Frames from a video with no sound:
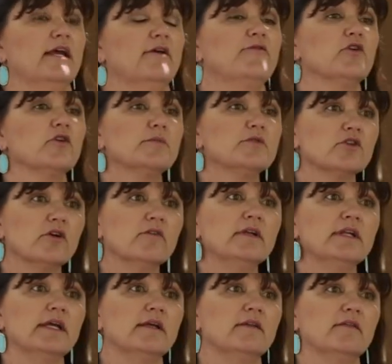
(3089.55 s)
If you're
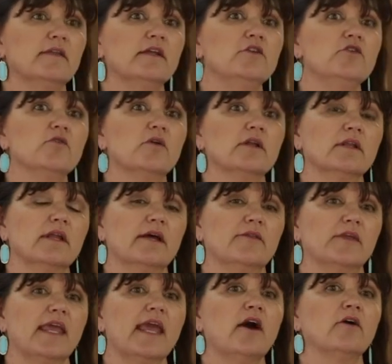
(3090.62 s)
observing it, then you can let
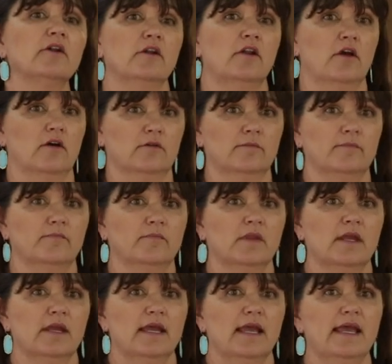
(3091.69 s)
the county know.
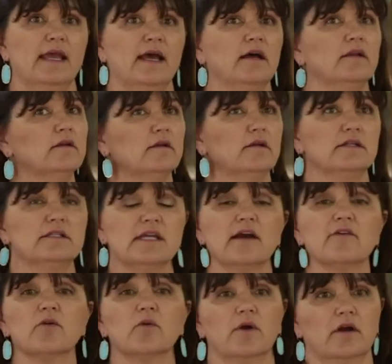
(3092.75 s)
And it's
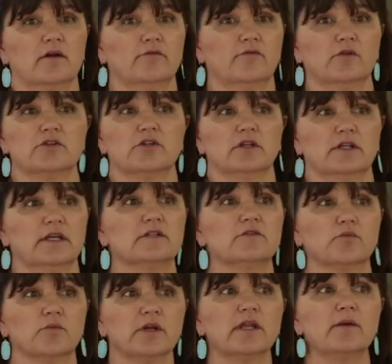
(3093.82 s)
everywhere, unfortunately. It's
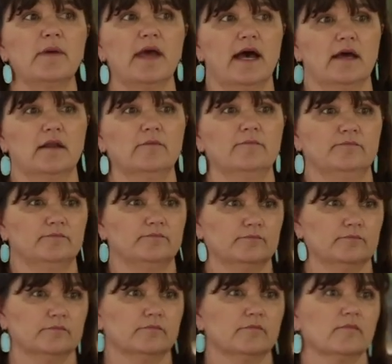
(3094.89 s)
really bad.
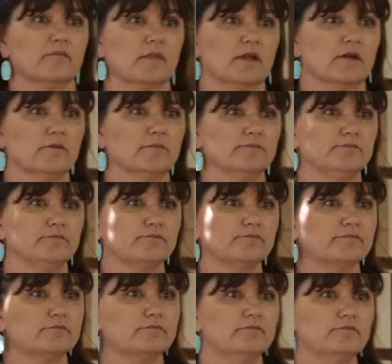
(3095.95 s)
Can you prevent it by
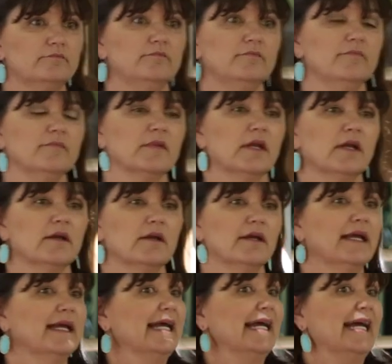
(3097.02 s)
doing? Is there
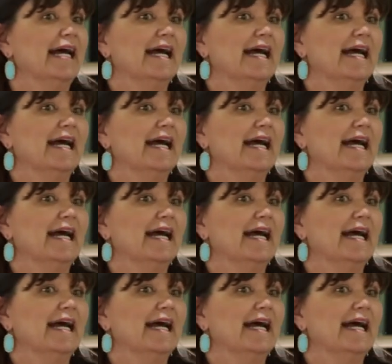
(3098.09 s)
something